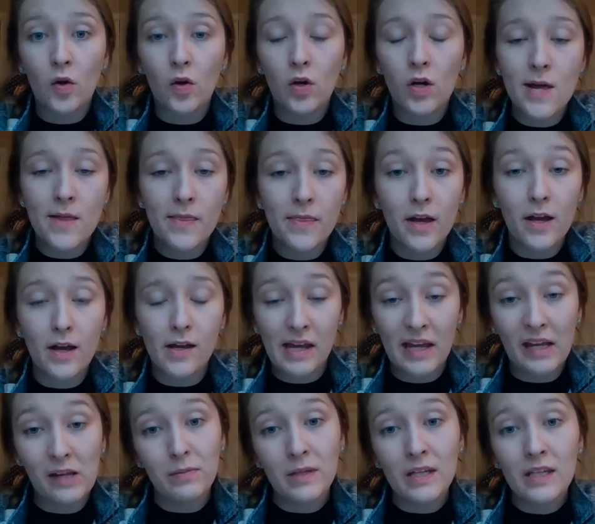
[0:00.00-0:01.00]
on the
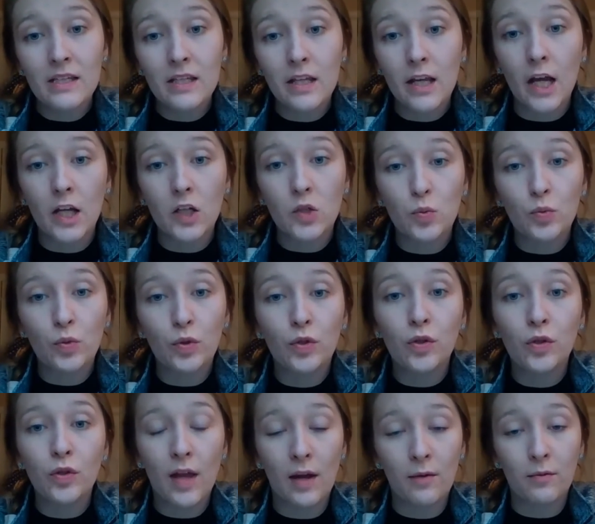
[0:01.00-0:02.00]
AB
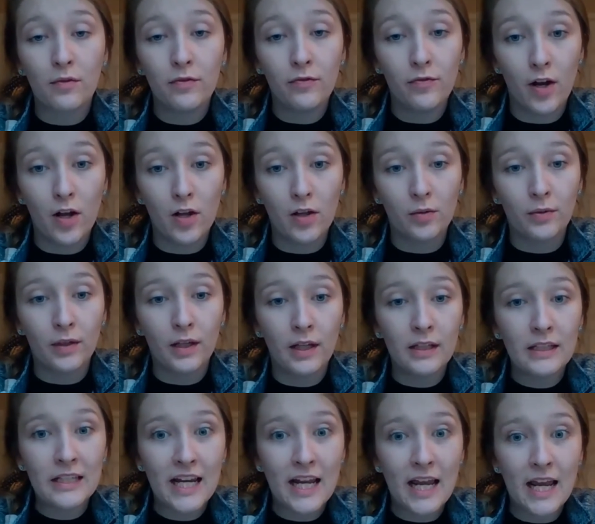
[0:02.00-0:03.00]
schedule that we're
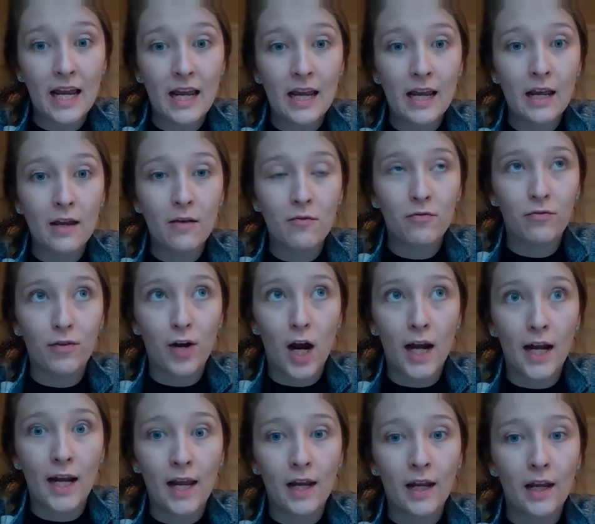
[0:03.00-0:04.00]
following today,
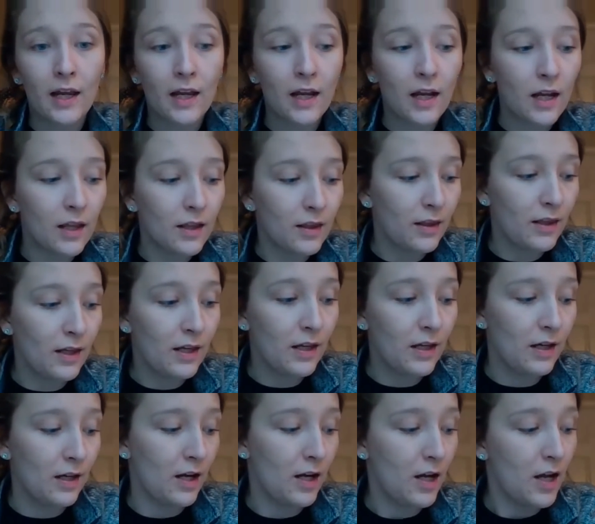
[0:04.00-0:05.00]
Friday.
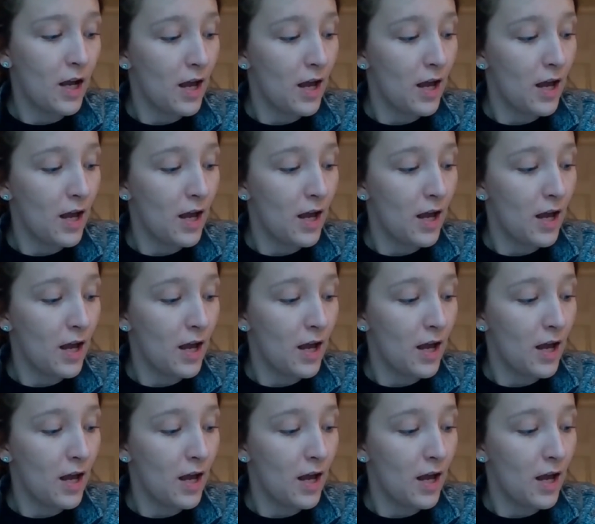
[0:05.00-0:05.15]
The